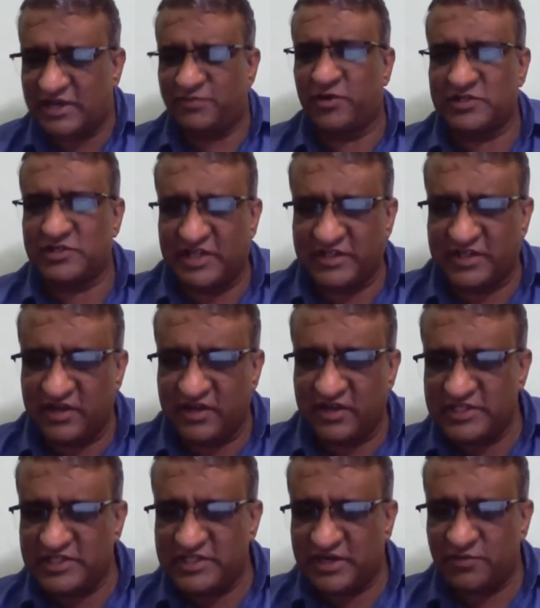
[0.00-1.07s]
I think I'll open
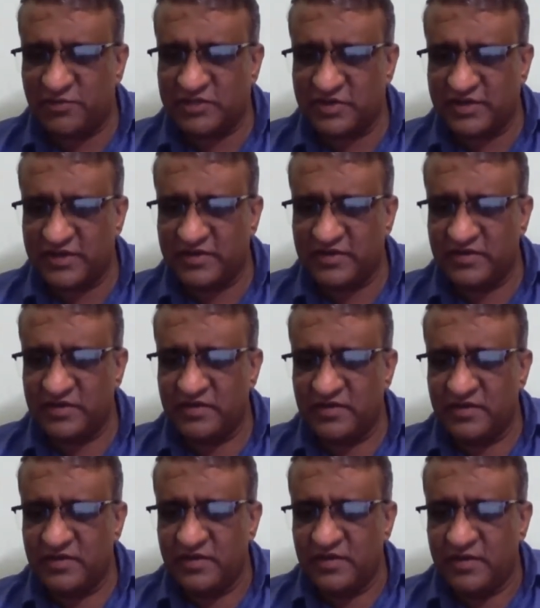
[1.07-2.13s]
the chat box. Okay.
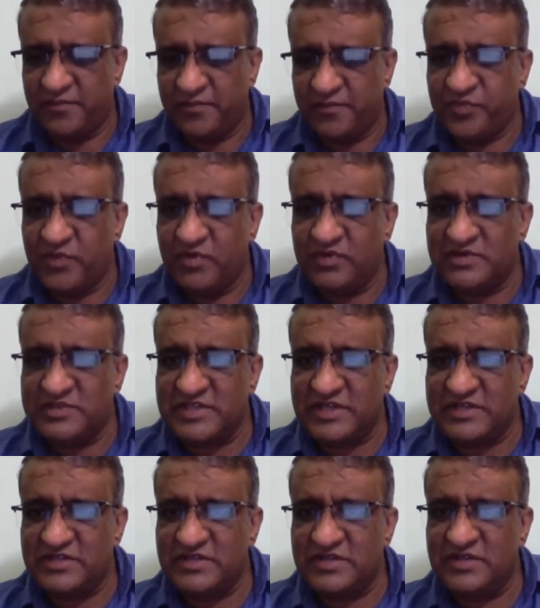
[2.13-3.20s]
What was
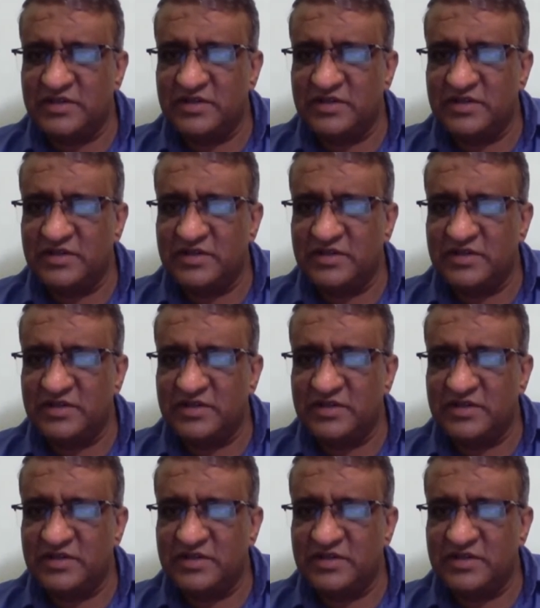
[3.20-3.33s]
that?